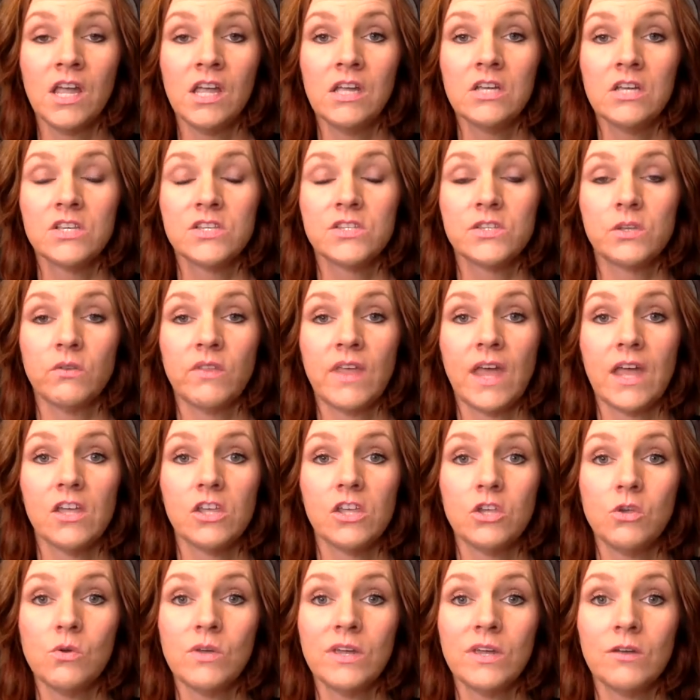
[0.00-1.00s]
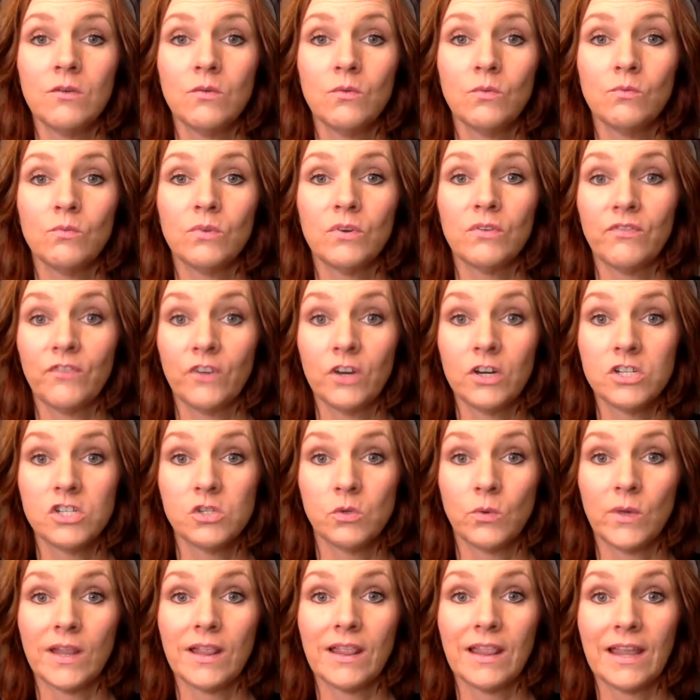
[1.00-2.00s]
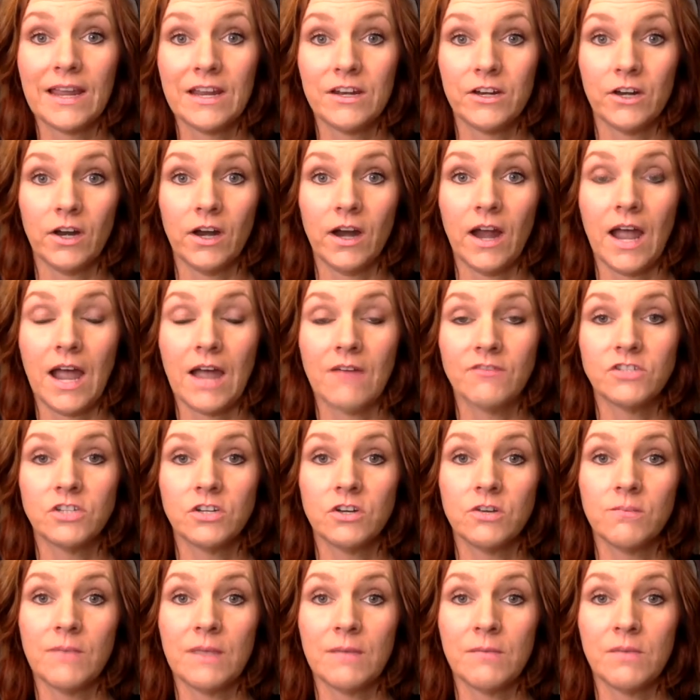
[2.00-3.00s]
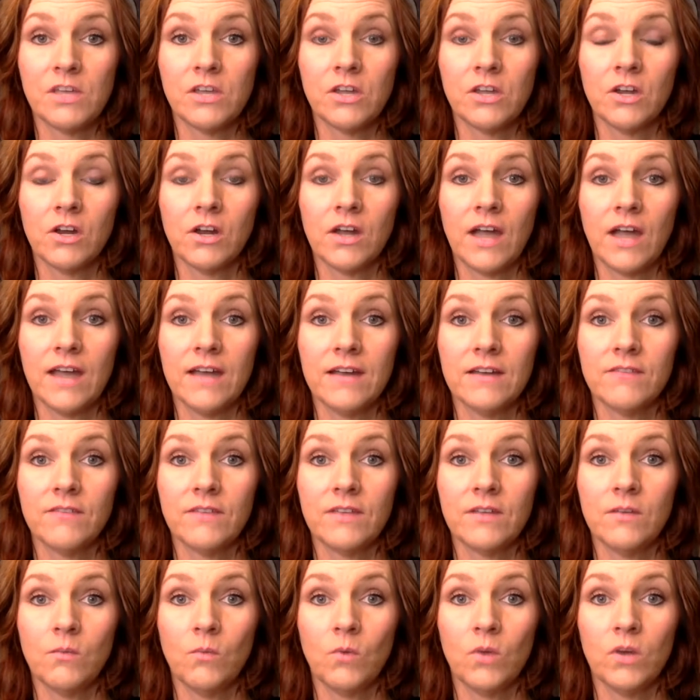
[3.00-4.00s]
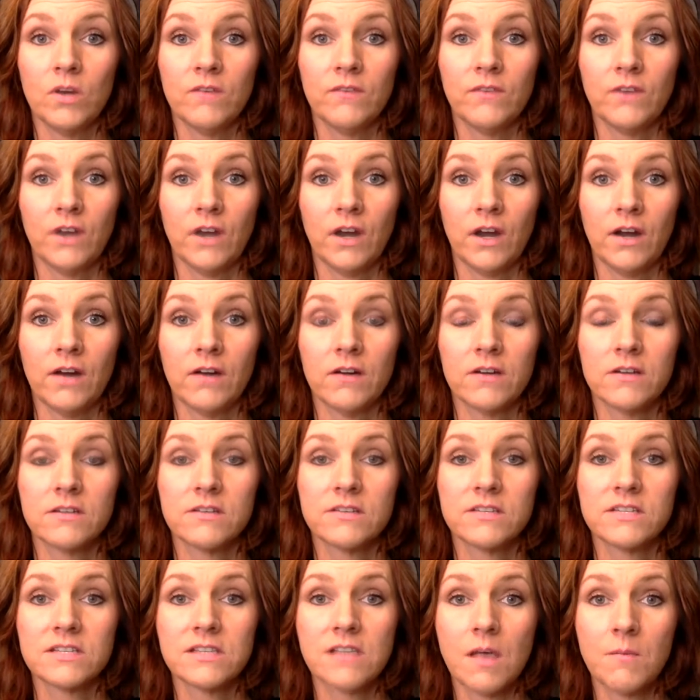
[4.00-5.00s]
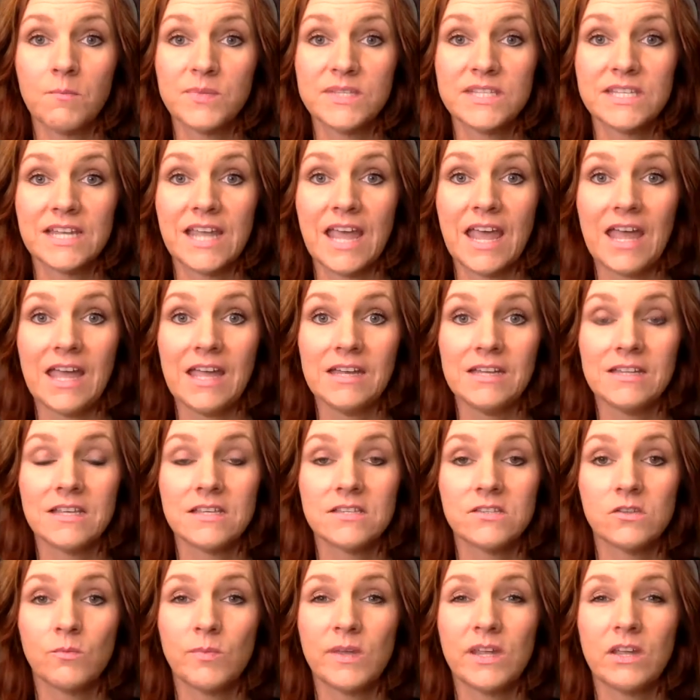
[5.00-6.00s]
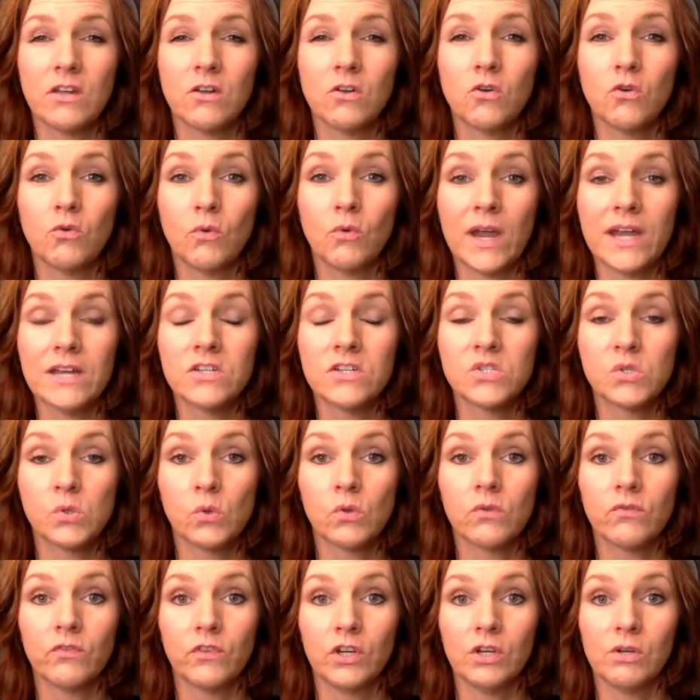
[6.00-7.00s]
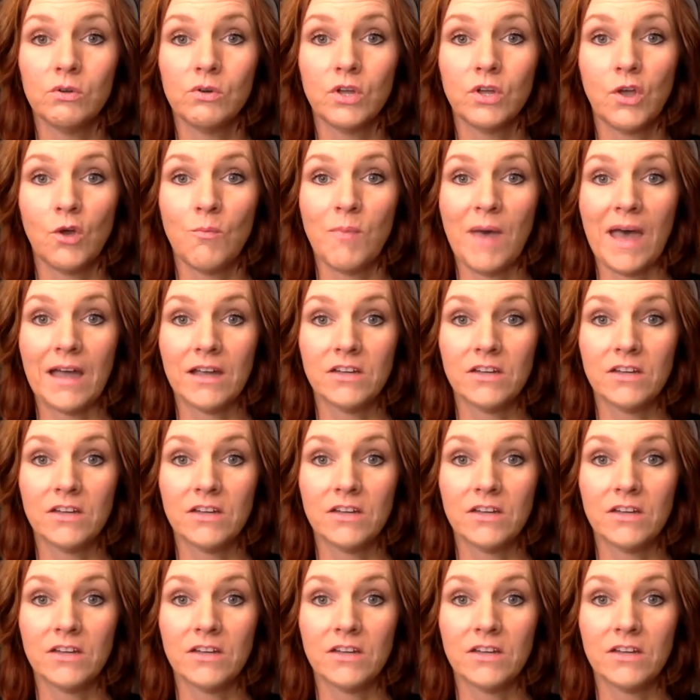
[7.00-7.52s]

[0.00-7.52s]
so that you can refer to it later after maybe you're kind of in one of your slumps again. This will be a great tool for you to go back